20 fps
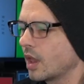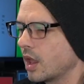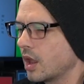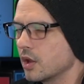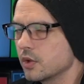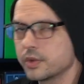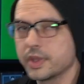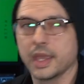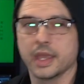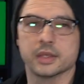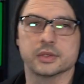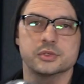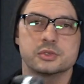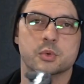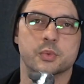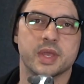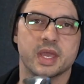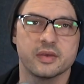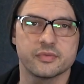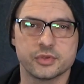Okay,
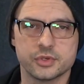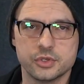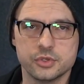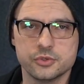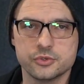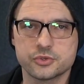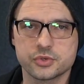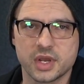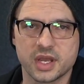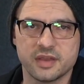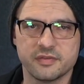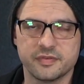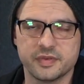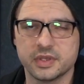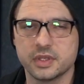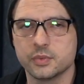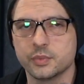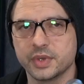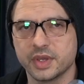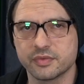so we have the new drive
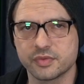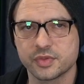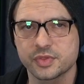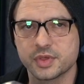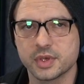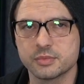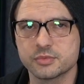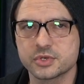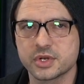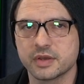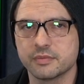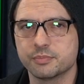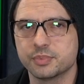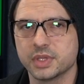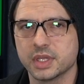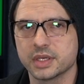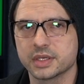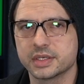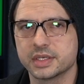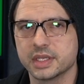in, we have the thumb drive
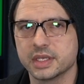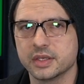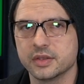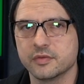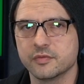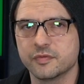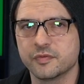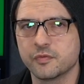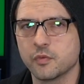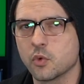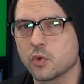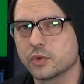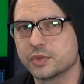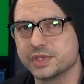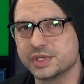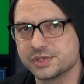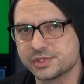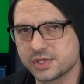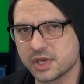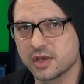plugged in for
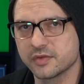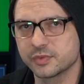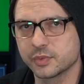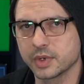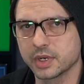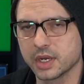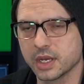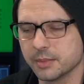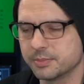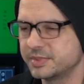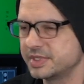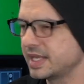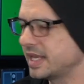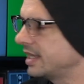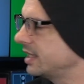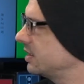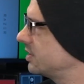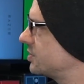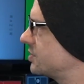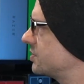the software
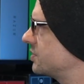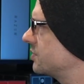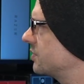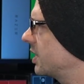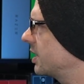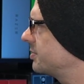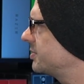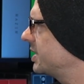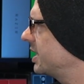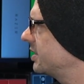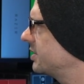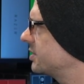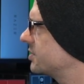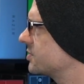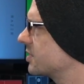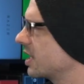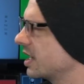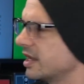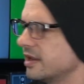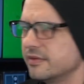update to update the
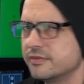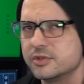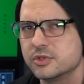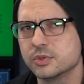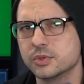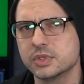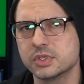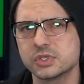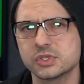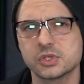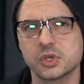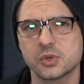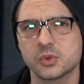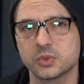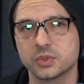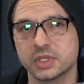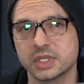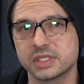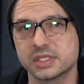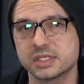drive to it, so
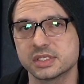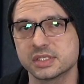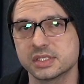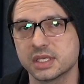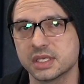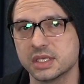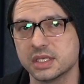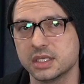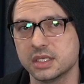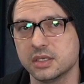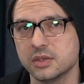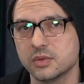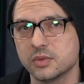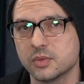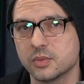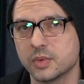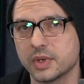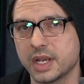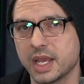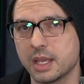let's see
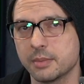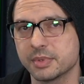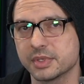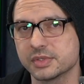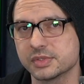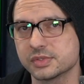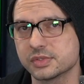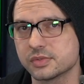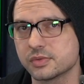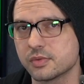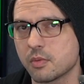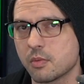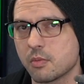what happens.